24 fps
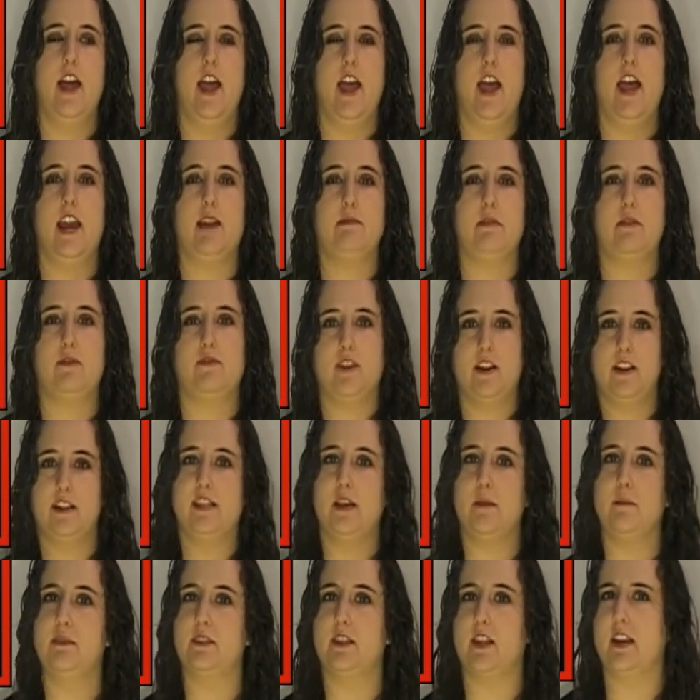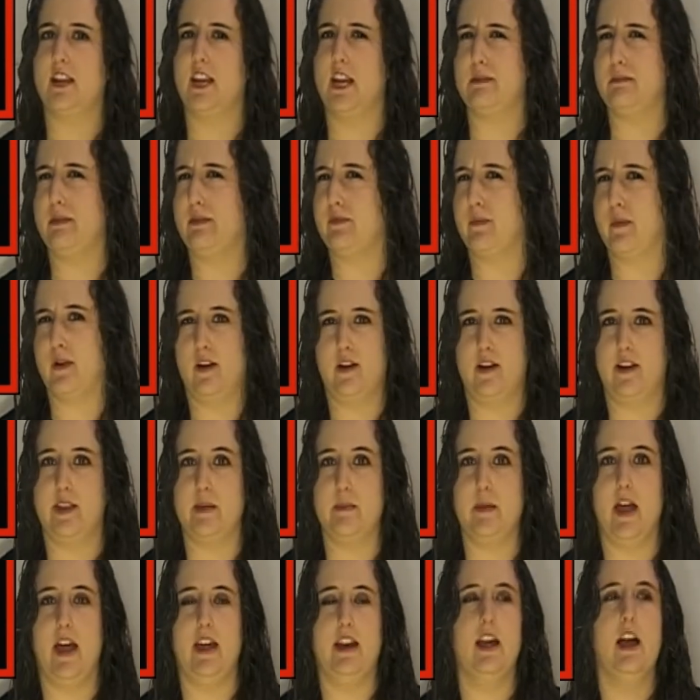and I'm afraid something's going to get me from underneath the
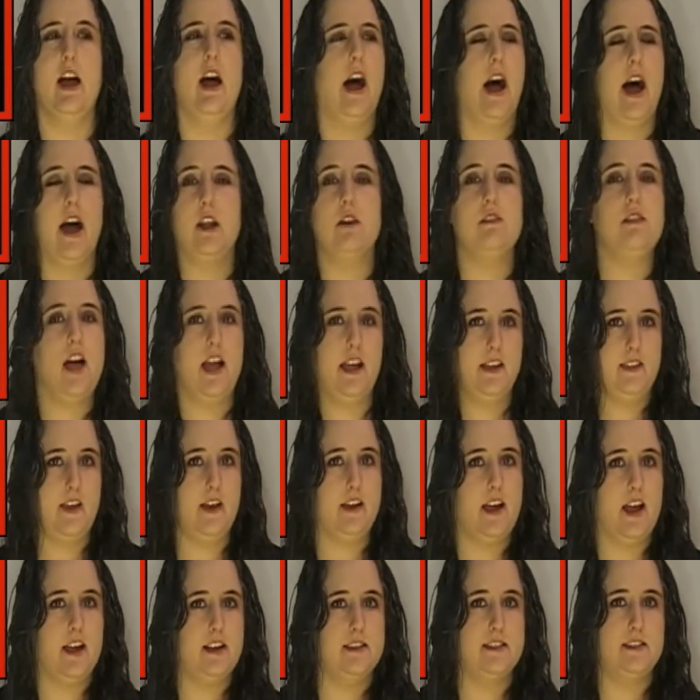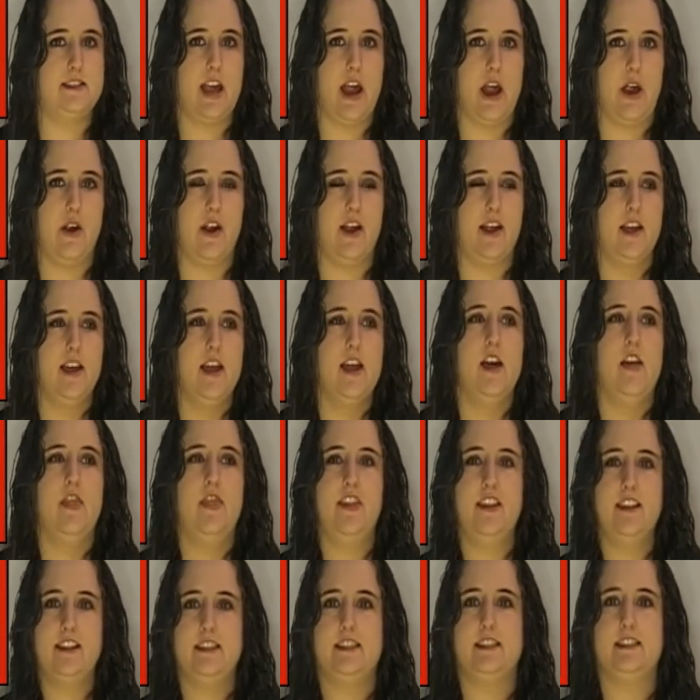bed. I don't like that kind of scary.
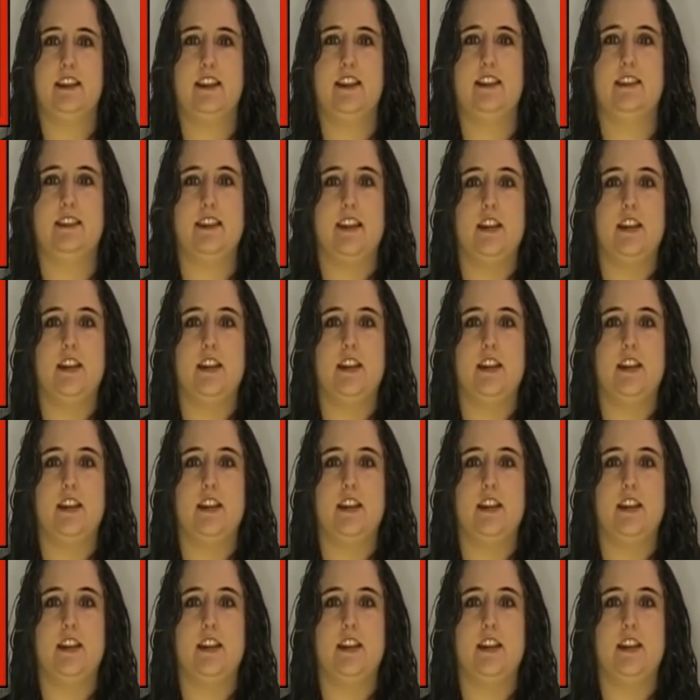This is an